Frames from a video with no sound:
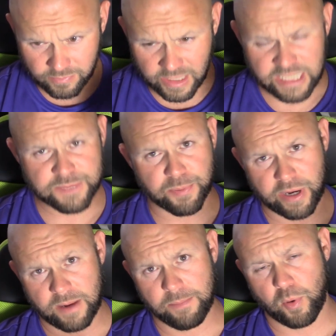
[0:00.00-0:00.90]
is
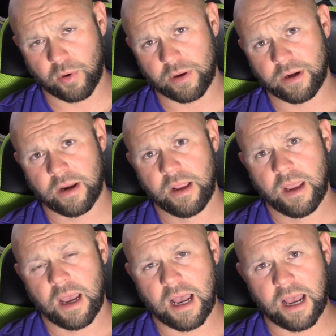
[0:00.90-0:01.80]
pretty important,
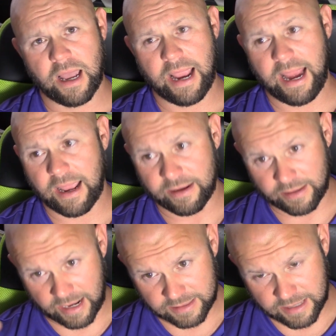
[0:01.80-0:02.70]

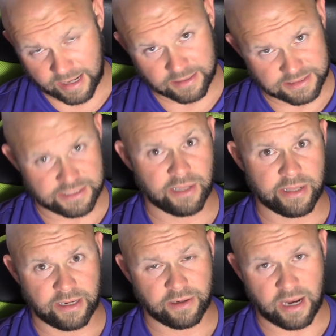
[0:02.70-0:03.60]
and still
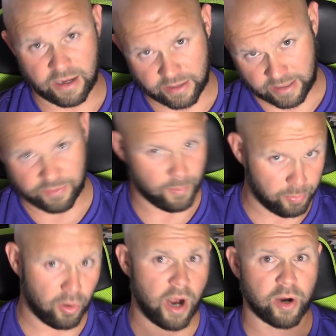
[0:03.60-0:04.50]
in the
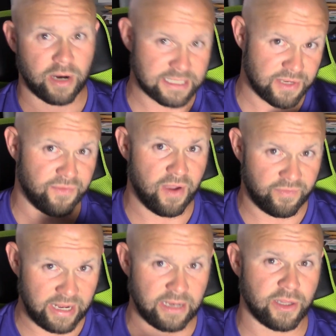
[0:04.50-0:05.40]
progress of
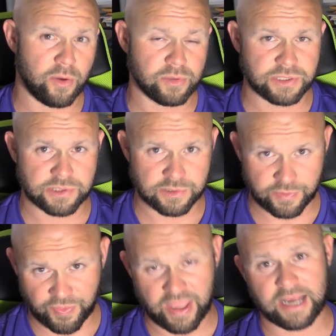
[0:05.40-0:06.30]
getting those
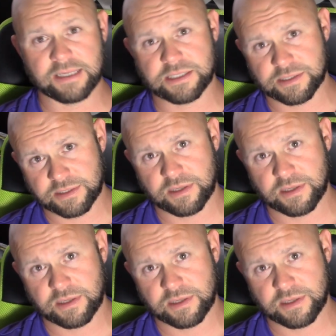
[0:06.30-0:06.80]
things